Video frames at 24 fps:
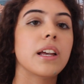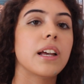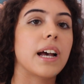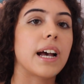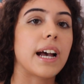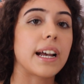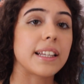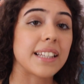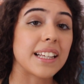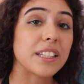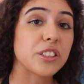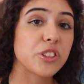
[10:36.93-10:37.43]

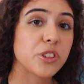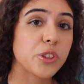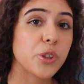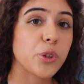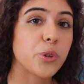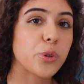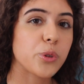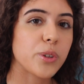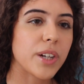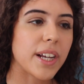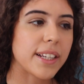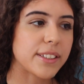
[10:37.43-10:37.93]
And that's
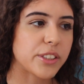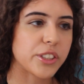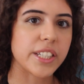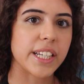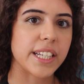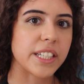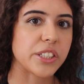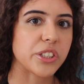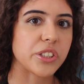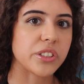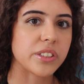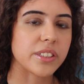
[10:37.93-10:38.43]
your
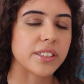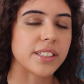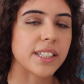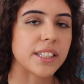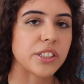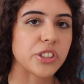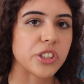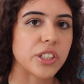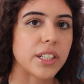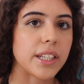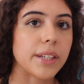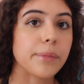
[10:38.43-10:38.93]
education
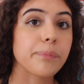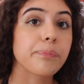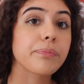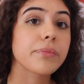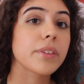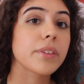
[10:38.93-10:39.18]
essentially.